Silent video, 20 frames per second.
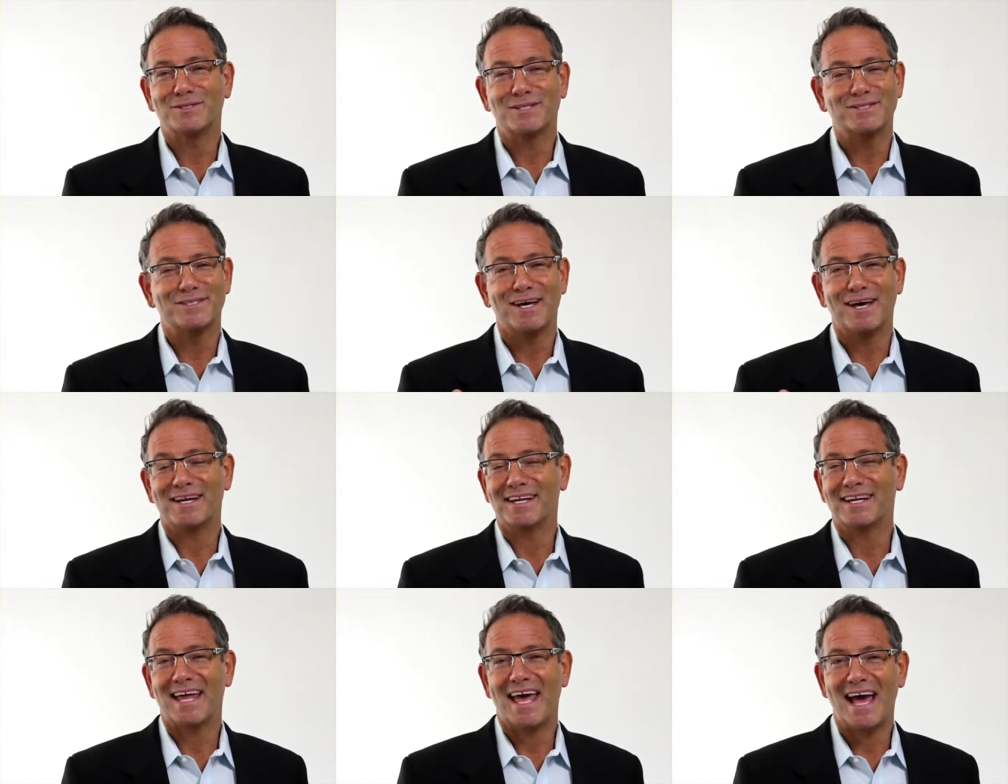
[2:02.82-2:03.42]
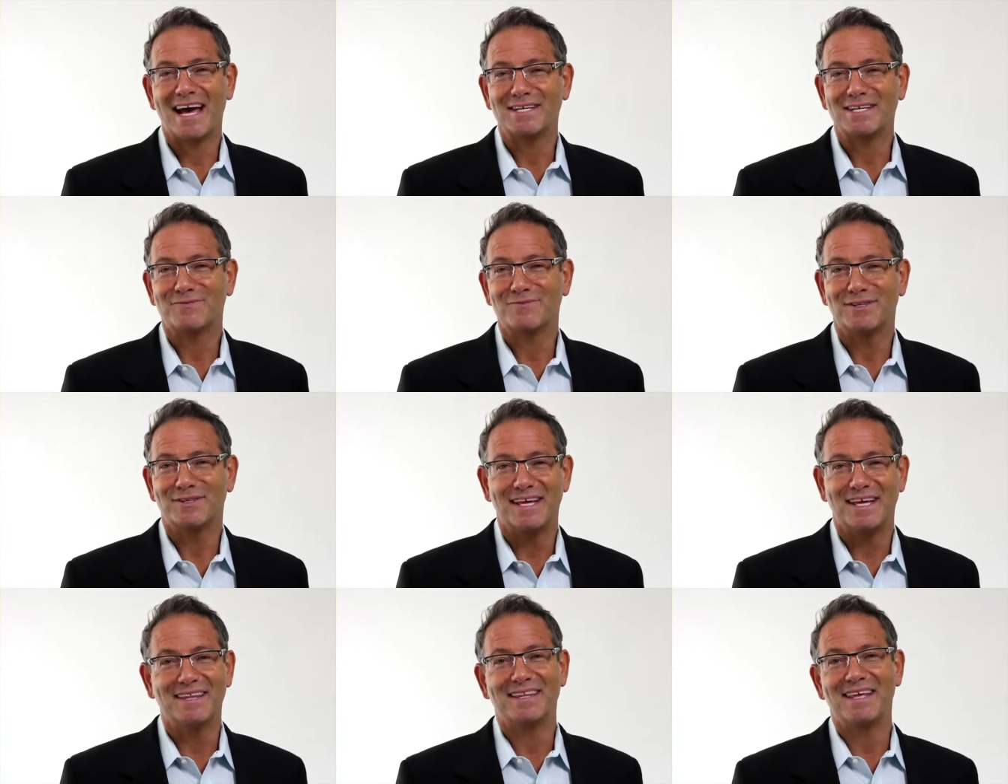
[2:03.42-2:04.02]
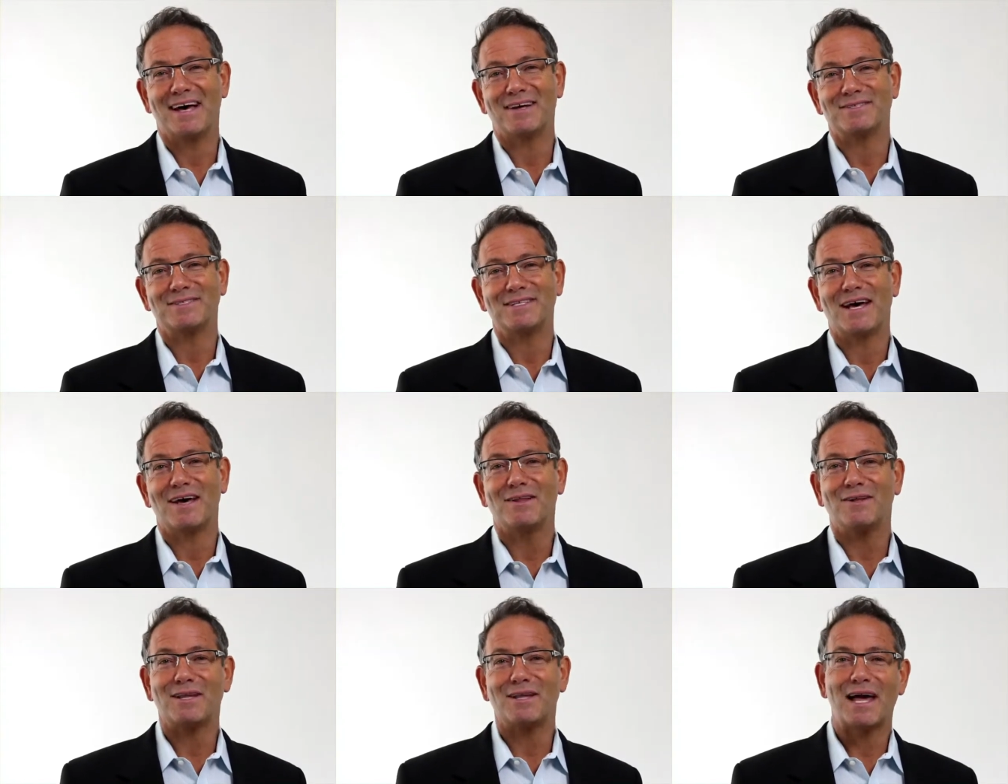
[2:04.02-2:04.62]
it's exciting to ask for a
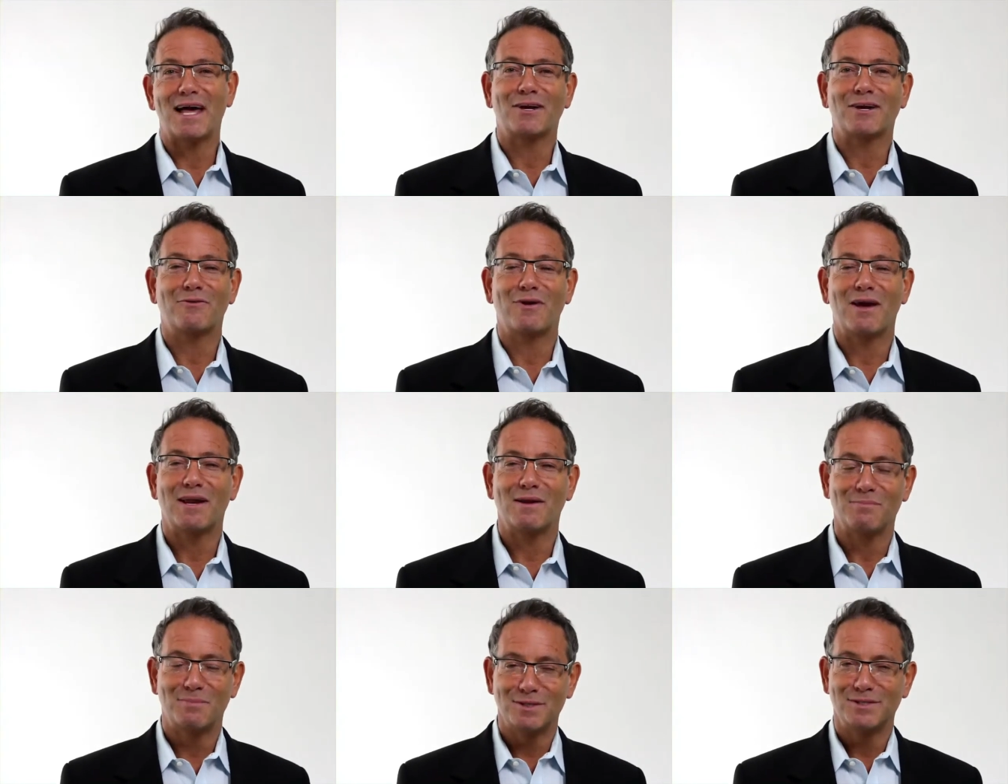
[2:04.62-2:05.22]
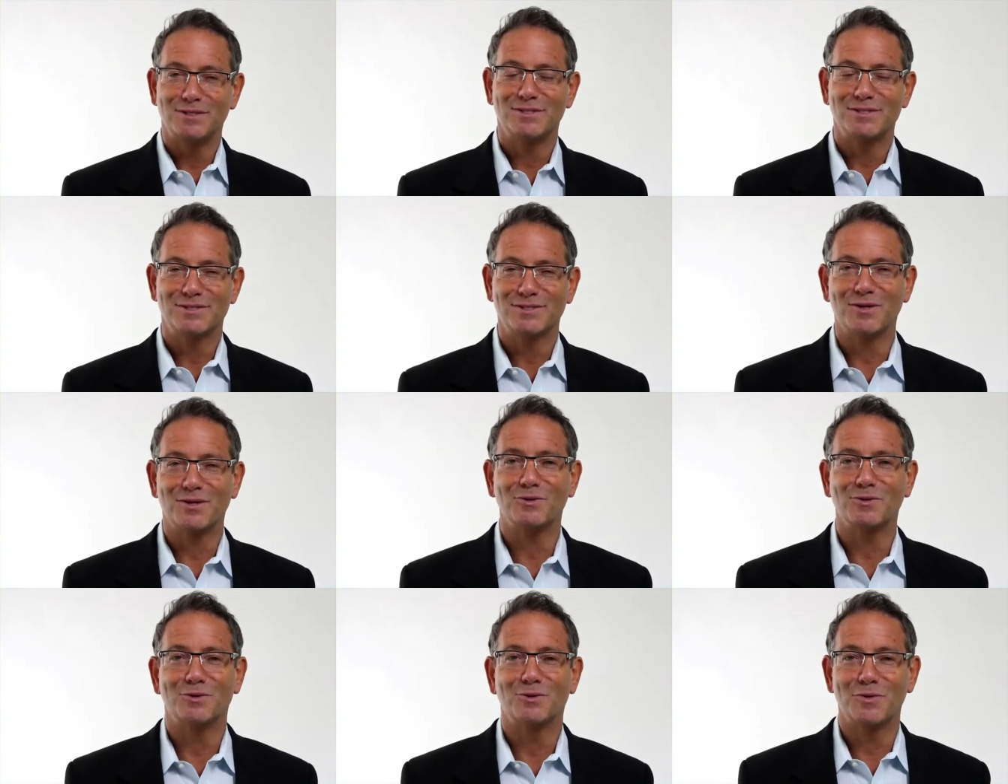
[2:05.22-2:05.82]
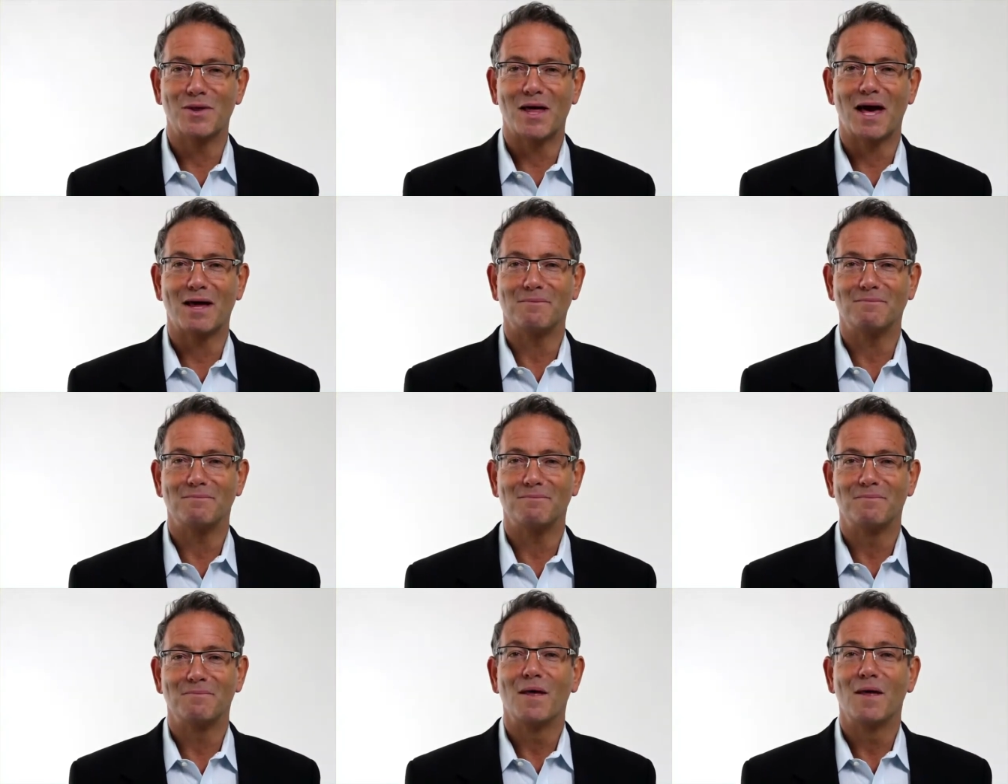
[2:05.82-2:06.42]
$10,000 line of credit, but just don't do
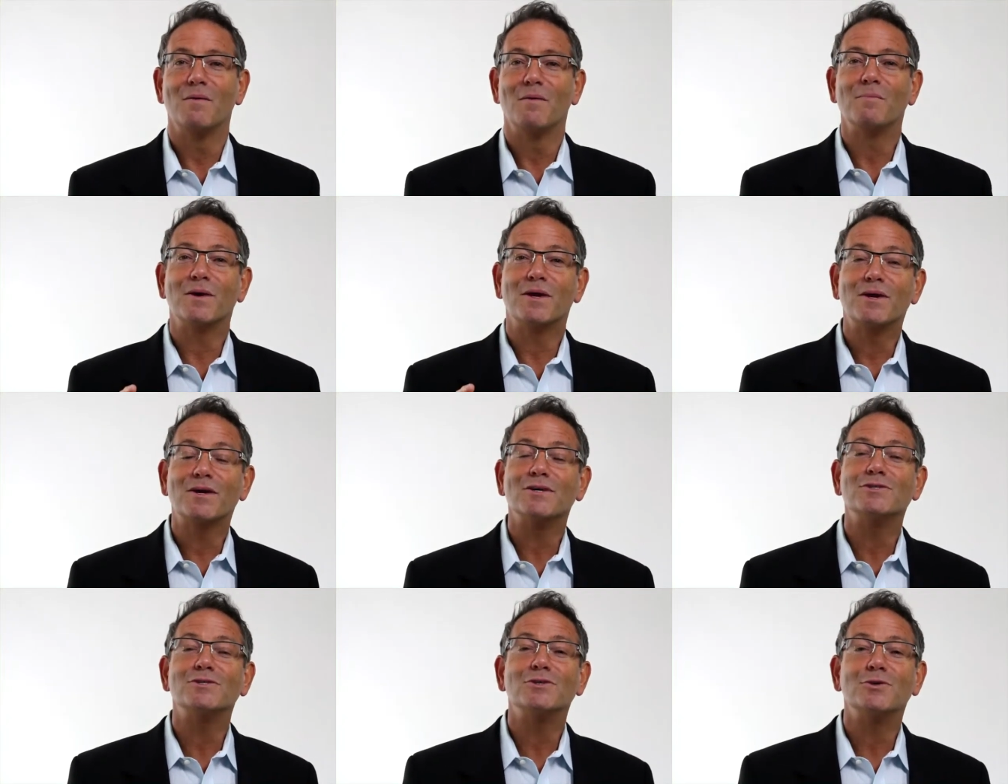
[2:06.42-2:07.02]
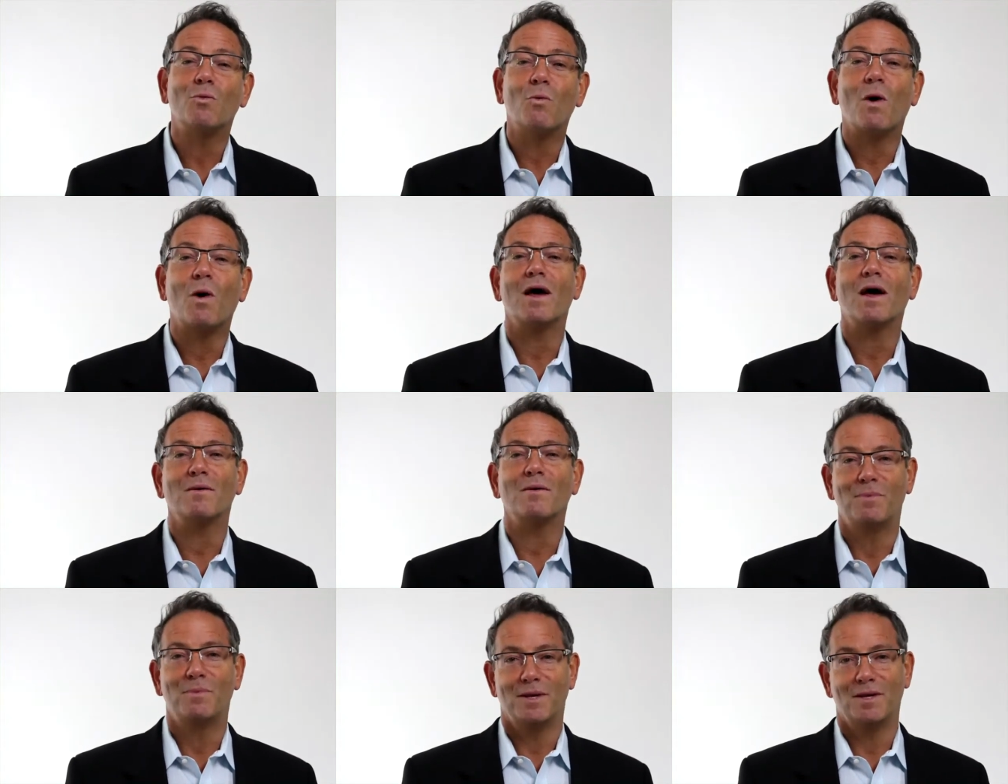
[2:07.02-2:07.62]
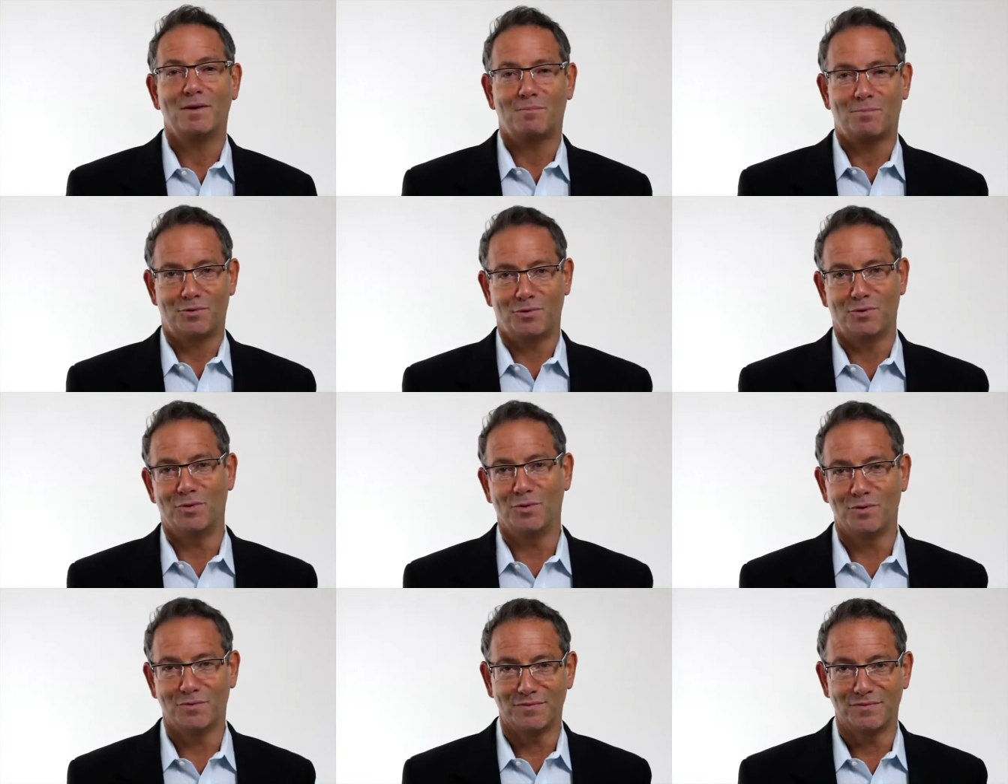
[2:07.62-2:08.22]
that, because you want to be
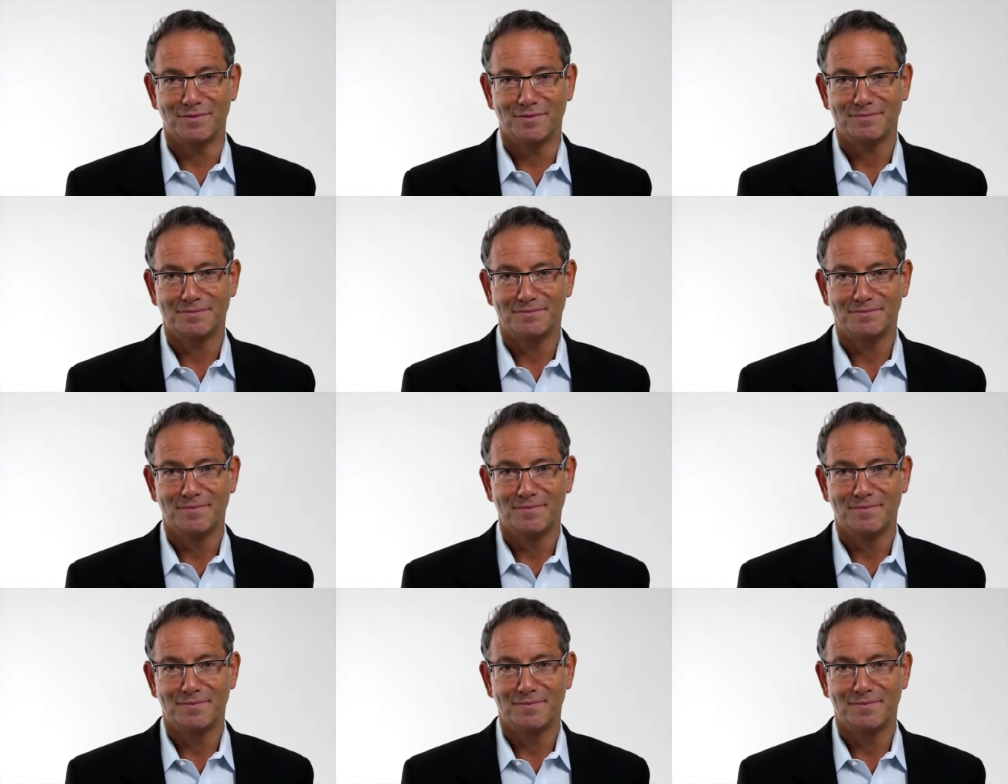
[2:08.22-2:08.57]
approved.